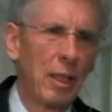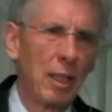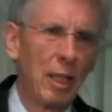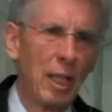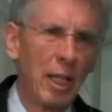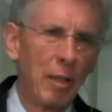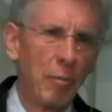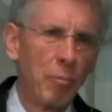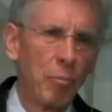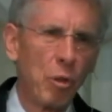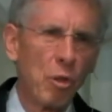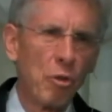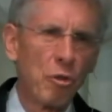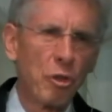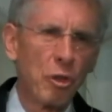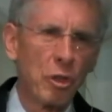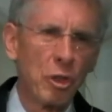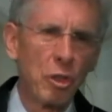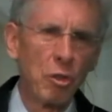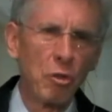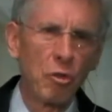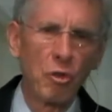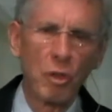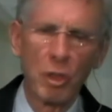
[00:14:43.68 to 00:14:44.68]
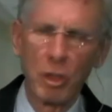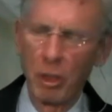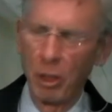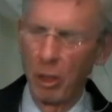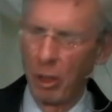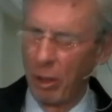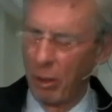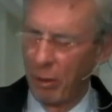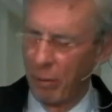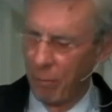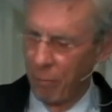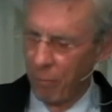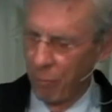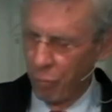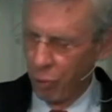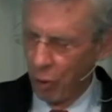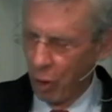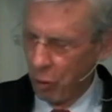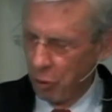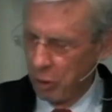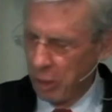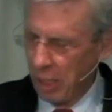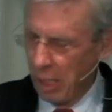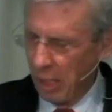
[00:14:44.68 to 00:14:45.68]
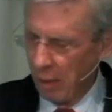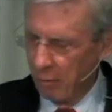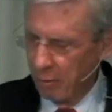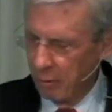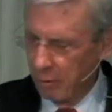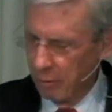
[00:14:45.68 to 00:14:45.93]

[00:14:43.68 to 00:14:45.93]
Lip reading: and persecution broke out.